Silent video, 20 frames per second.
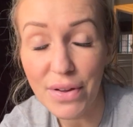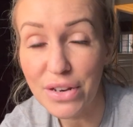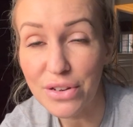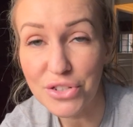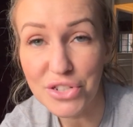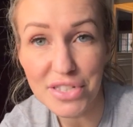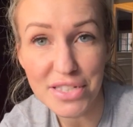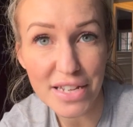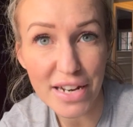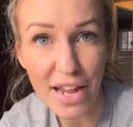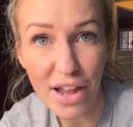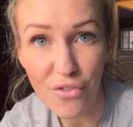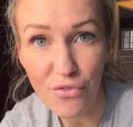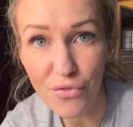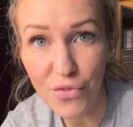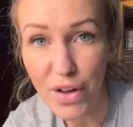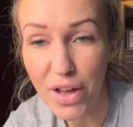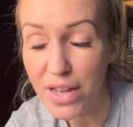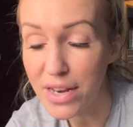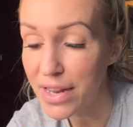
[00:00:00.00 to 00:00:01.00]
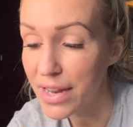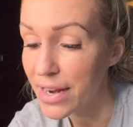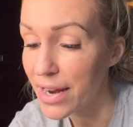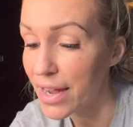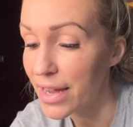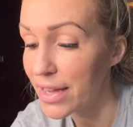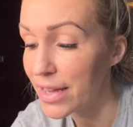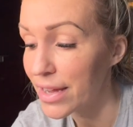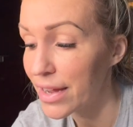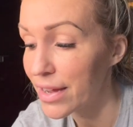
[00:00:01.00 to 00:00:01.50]
I know she's going to have fun, and
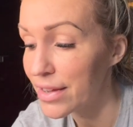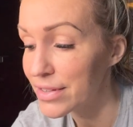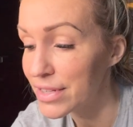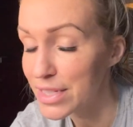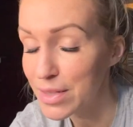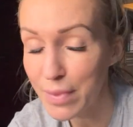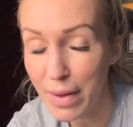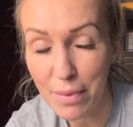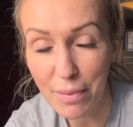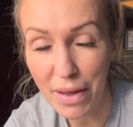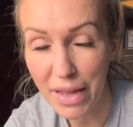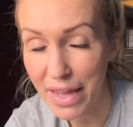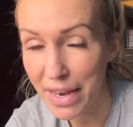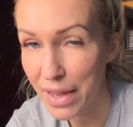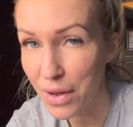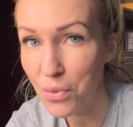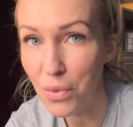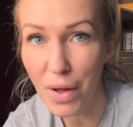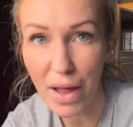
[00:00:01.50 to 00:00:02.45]
I, despite my headache,